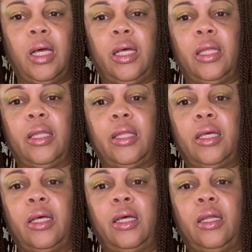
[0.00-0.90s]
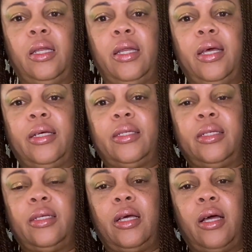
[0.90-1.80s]
And then next,
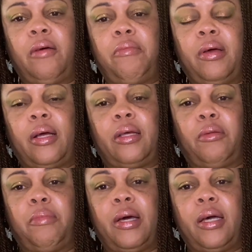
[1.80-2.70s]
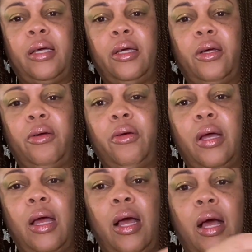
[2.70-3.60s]
back in the back here,
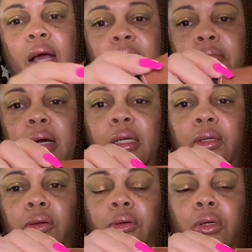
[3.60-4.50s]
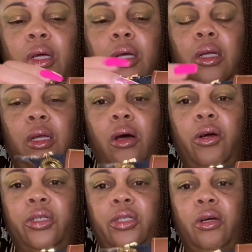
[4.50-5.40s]
I have my little
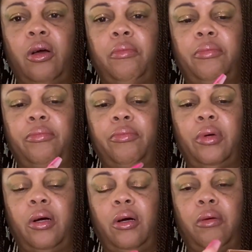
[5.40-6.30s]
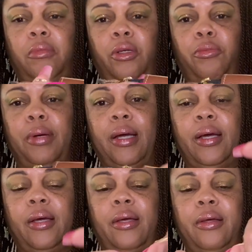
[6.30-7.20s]
long uh, um, little
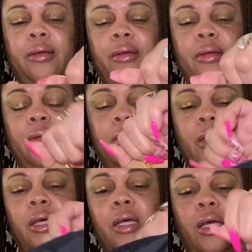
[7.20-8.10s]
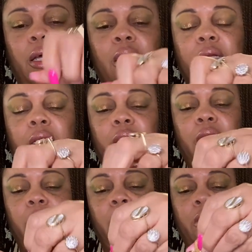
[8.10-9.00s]
bag. And in
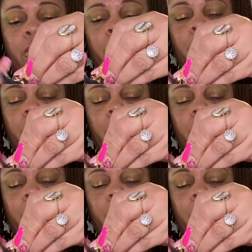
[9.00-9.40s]
here,